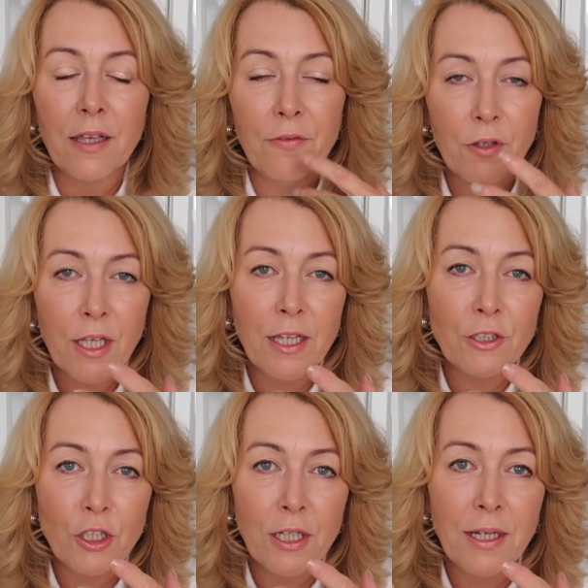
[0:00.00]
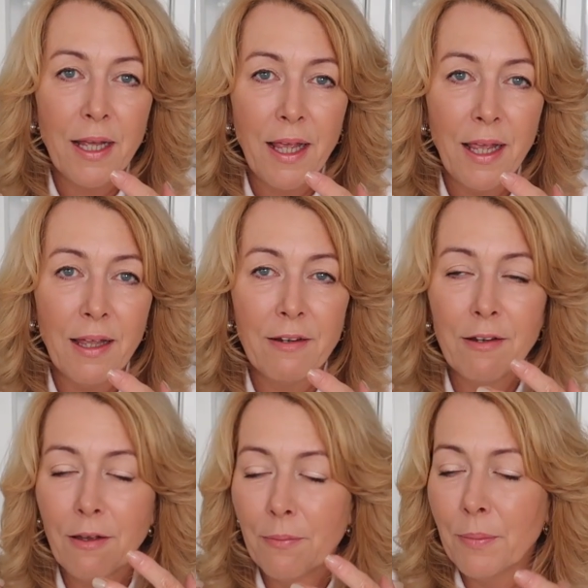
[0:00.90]
if you get chin hair
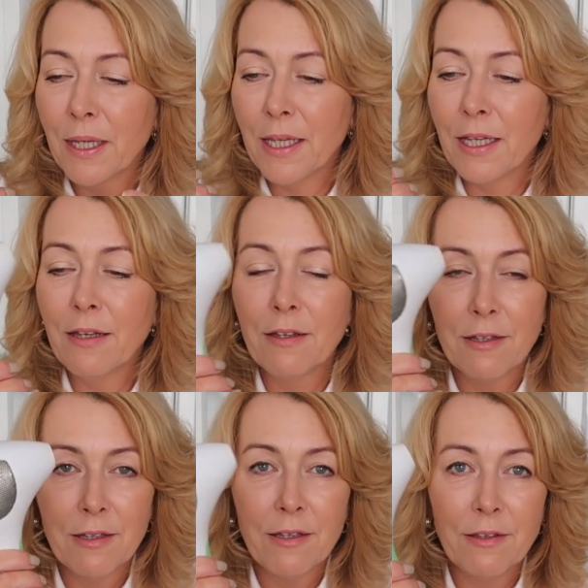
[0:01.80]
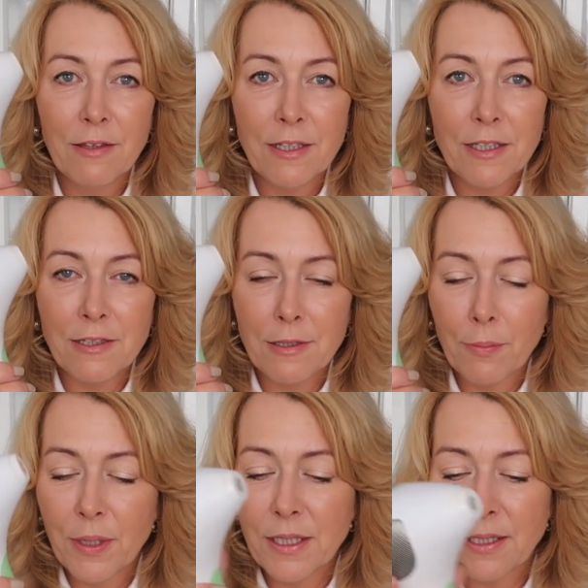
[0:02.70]
like me, this is the
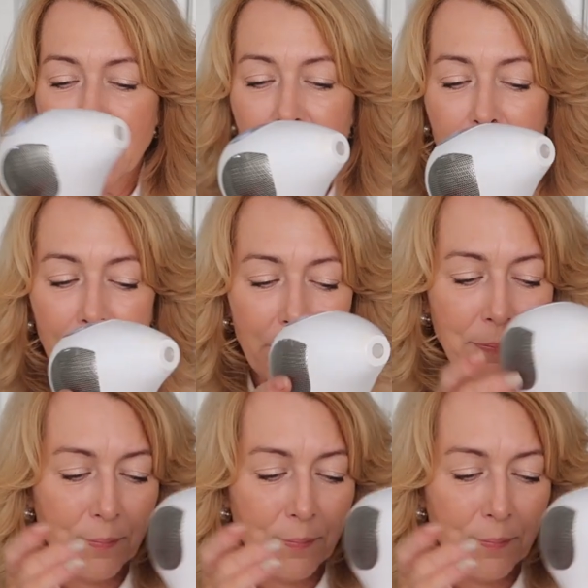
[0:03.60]
piece of kit.